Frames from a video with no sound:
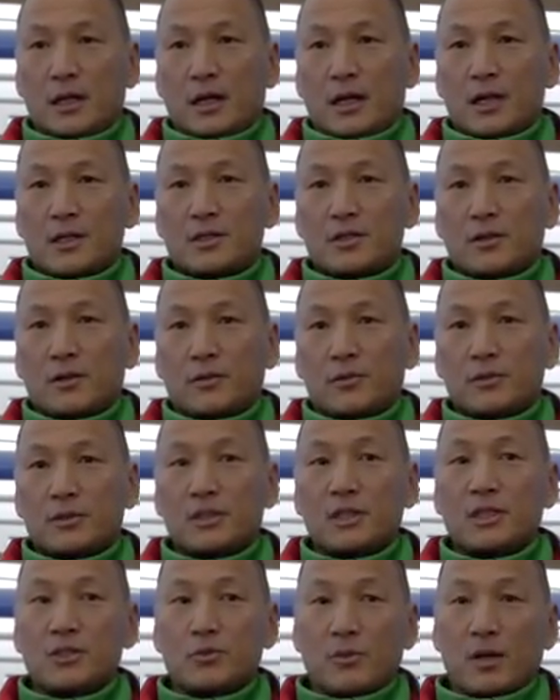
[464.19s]
And so
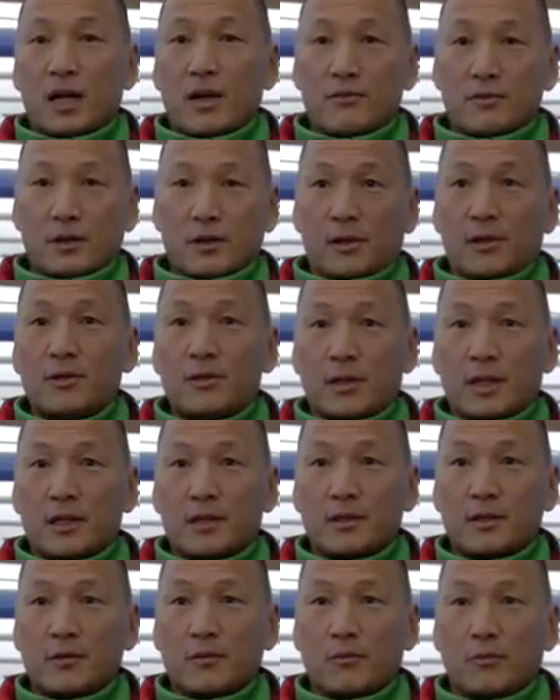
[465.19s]
since we have to learn
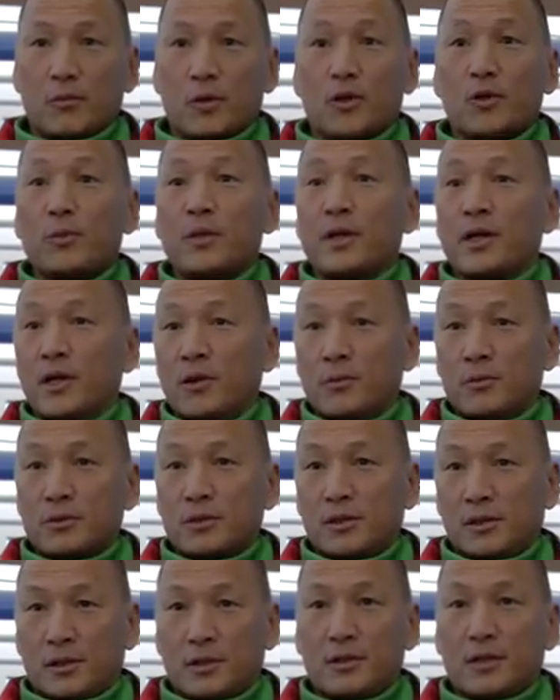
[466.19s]
it, where do we go
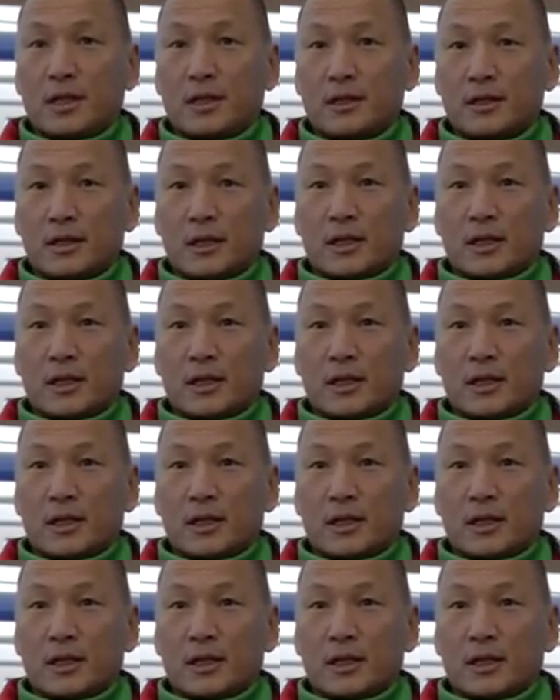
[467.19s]
to learn it?